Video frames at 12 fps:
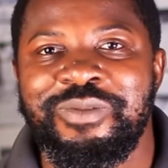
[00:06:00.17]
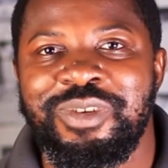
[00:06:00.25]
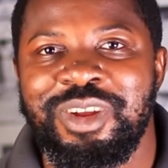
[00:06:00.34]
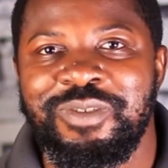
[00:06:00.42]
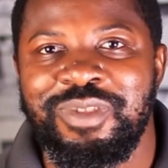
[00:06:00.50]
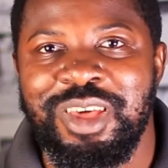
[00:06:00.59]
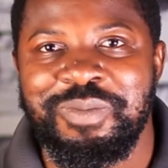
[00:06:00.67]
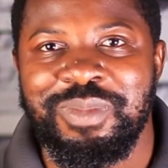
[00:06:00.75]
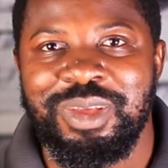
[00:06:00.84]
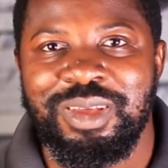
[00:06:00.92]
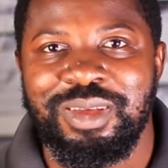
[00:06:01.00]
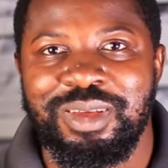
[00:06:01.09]
in front of them
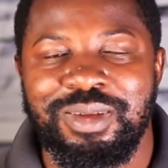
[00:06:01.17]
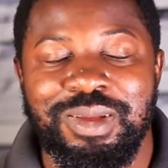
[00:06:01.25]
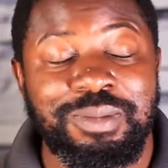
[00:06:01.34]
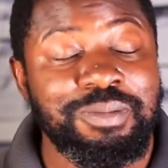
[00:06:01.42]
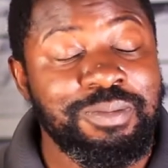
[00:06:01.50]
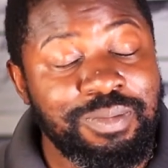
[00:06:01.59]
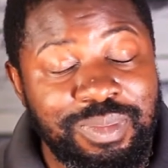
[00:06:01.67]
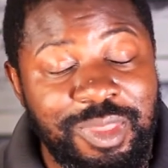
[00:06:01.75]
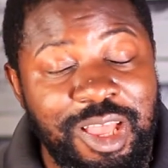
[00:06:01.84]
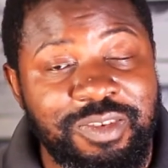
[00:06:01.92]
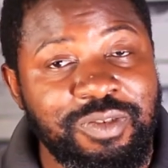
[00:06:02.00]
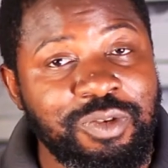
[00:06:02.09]

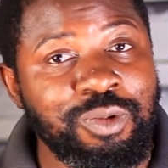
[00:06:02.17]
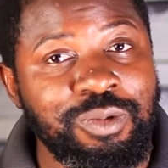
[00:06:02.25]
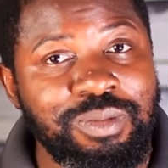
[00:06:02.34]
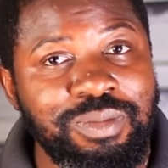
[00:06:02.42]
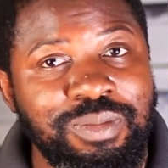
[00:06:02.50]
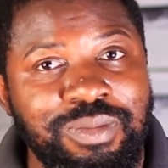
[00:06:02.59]
that's cool.